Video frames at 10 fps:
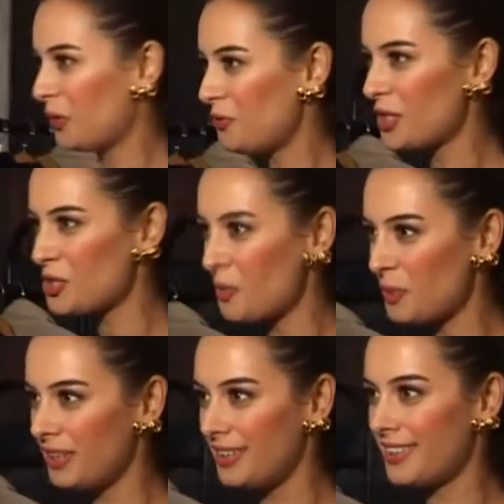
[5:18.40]
perfect
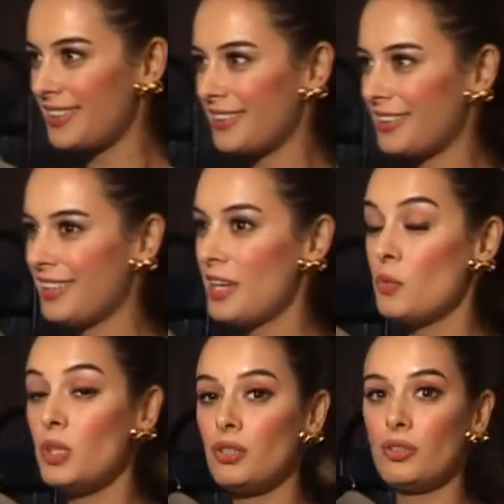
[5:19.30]
shopping here.
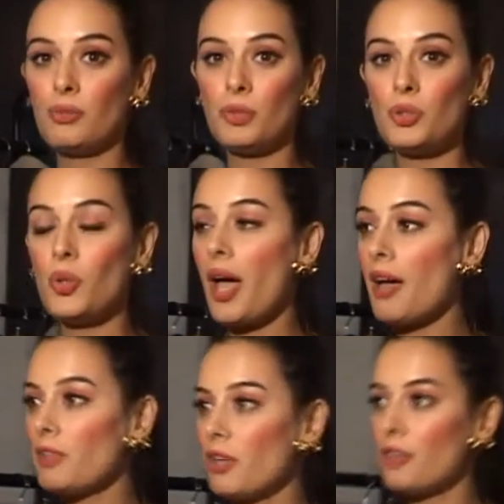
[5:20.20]
We we do
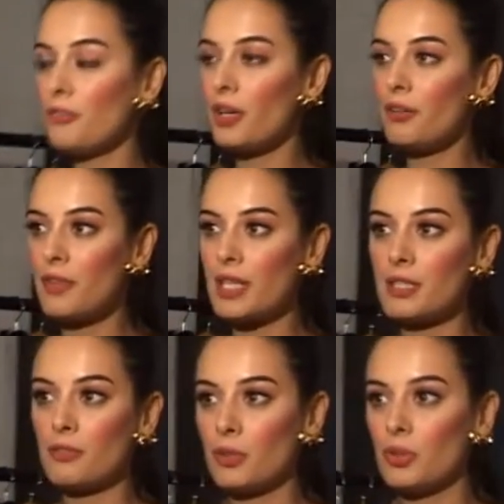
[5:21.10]
have a lot of uh,
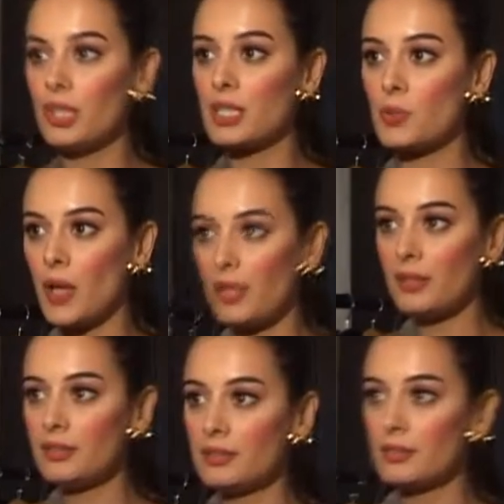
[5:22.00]
festive clothing as
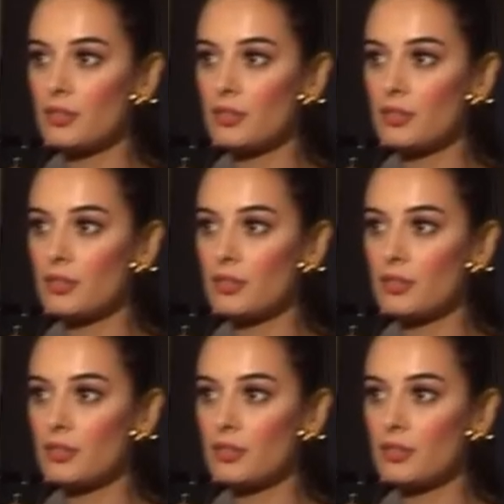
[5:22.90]
well.